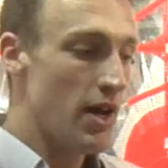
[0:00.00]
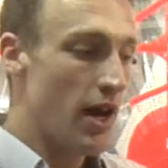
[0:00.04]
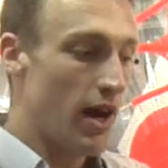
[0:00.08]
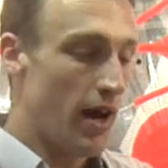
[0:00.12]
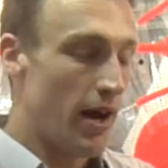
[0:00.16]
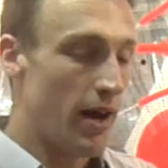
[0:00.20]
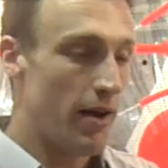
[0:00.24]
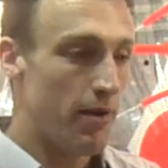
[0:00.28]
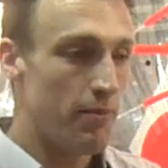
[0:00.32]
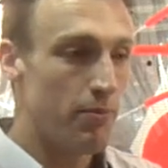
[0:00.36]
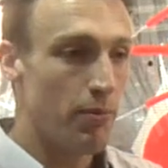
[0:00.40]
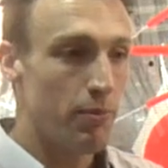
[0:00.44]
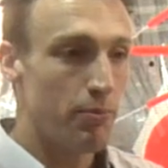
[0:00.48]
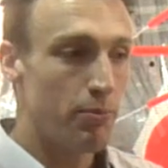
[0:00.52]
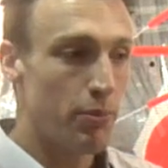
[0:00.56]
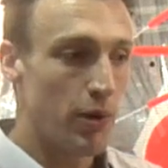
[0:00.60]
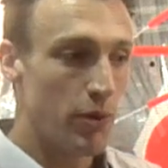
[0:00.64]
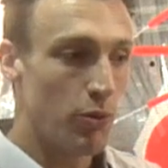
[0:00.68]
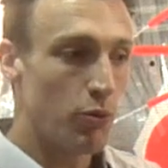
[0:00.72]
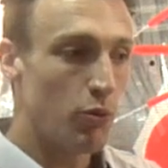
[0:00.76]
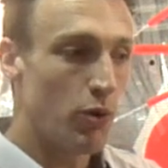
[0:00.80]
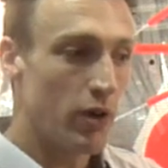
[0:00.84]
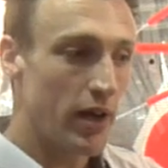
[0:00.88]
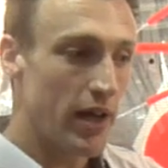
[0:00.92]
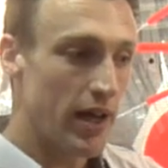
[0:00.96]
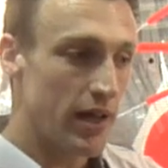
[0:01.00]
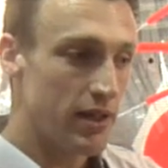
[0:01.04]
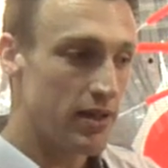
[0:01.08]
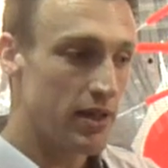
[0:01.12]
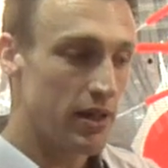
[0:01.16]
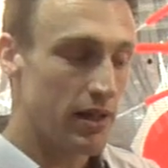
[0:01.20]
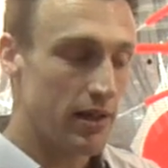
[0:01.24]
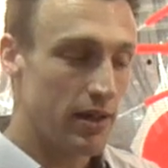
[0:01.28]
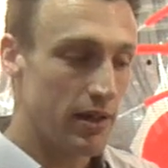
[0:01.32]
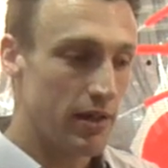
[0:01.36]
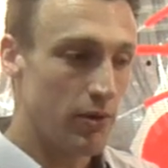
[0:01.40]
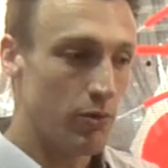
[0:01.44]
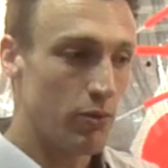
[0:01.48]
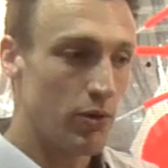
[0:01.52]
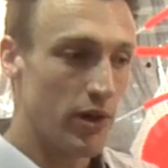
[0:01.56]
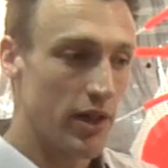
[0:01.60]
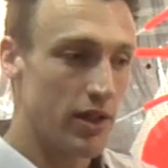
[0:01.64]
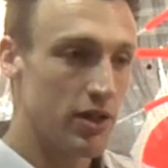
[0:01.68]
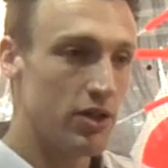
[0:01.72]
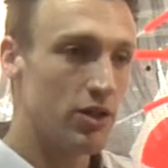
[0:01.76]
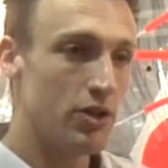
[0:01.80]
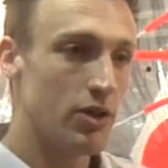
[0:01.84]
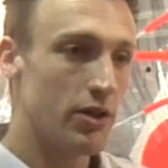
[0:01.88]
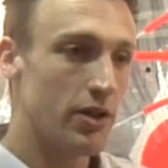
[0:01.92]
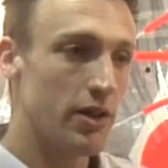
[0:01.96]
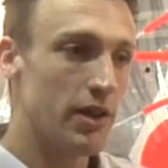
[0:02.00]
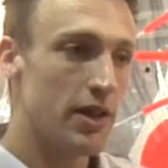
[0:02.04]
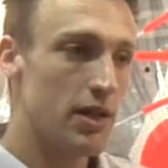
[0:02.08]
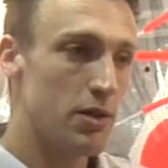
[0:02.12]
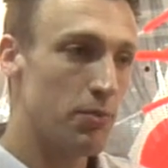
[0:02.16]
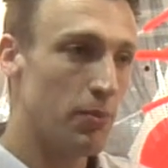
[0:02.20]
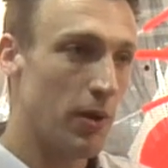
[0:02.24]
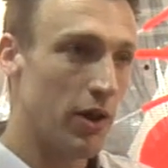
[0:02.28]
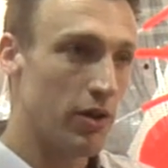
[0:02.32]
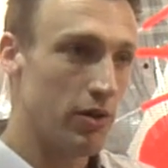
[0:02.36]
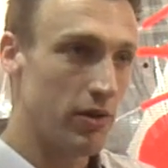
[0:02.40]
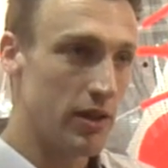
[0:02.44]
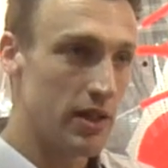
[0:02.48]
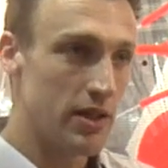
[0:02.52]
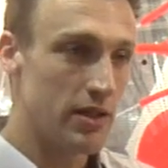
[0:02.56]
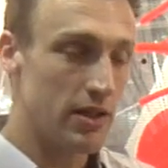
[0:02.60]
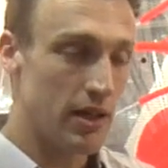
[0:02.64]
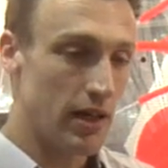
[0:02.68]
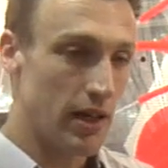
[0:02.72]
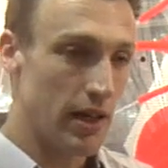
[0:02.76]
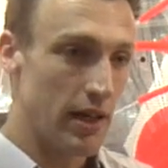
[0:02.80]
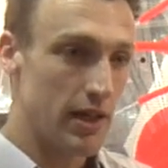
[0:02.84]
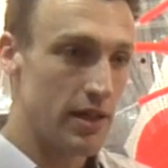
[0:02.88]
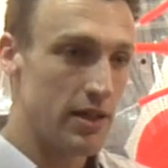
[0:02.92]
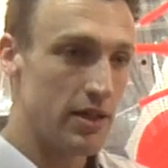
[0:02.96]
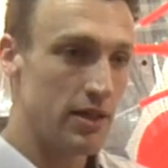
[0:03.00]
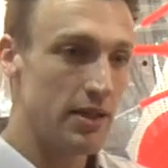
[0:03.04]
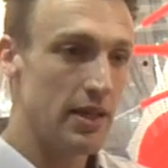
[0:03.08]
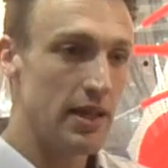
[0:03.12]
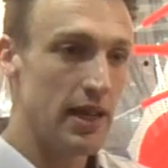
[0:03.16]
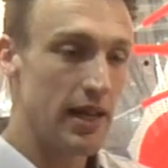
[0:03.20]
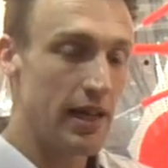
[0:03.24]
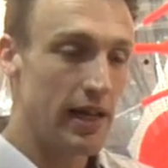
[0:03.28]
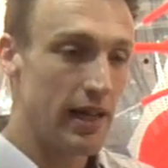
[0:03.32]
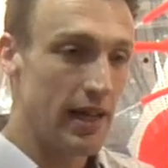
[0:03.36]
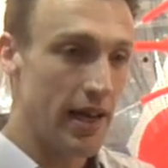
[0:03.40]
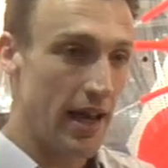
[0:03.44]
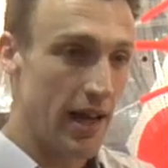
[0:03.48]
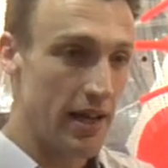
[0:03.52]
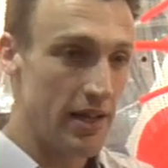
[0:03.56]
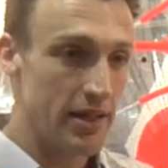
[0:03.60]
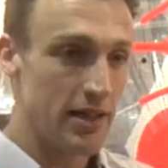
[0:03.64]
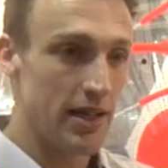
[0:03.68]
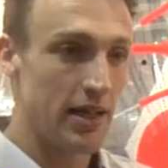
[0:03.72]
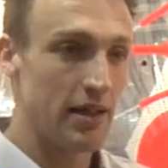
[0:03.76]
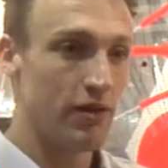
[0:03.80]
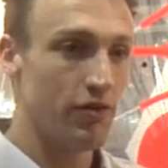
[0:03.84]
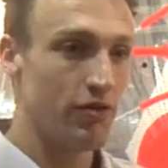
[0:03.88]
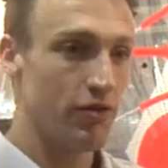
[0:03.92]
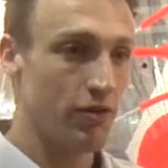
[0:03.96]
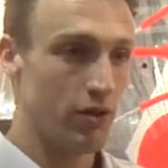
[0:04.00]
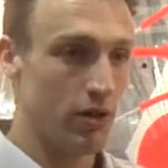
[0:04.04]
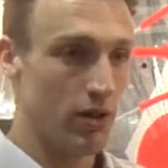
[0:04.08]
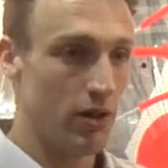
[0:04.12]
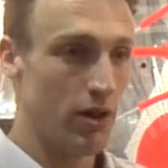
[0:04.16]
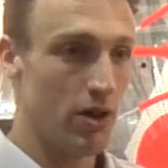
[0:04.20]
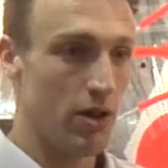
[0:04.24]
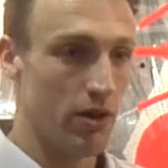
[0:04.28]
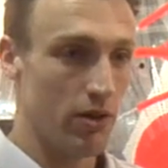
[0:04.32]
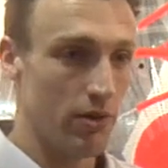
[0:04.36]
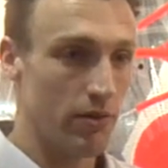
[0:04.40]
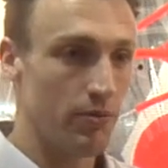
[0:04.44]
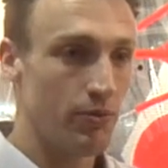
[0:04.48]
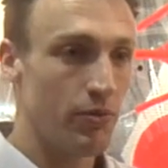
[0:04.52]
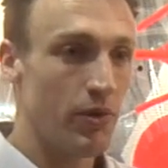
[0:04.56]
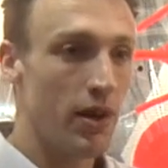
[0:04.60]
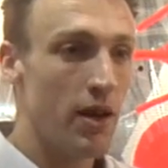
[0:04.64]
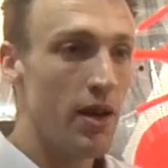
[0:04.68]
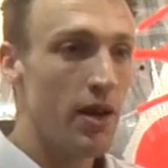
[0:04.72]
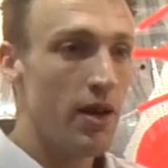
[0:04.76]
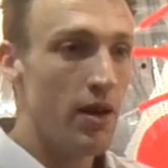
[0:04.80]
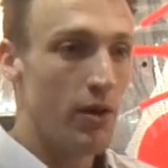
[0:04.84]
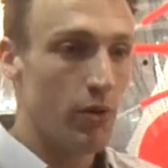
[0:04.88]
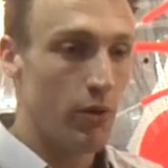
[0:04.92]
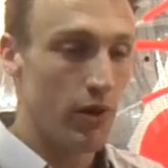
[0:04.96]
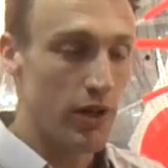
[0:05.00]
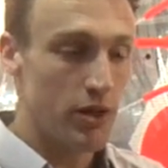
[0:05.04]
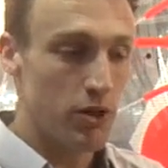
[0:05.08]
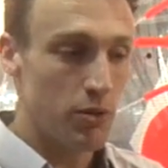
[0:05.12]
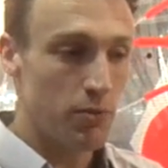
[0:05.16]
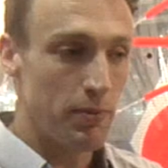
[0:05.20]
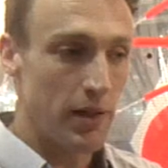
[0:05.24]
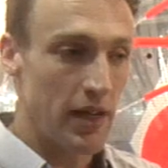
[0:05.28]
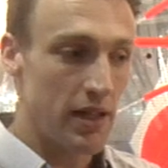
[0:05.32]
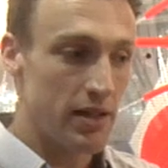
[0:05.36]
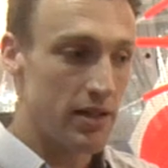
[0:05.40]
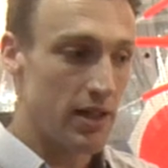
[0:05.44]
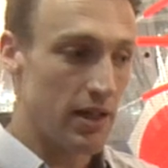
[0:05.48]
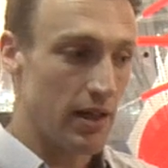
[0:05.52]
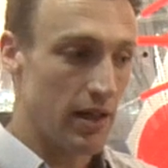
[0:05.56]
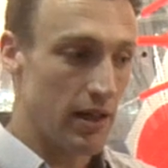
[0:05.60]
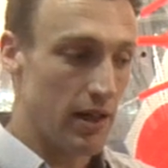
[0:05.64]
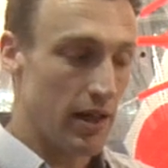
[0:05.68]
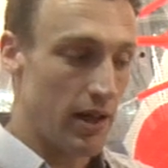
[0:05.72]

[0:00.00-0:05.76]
But what it's done, this boat is nearly 18 foot long, which means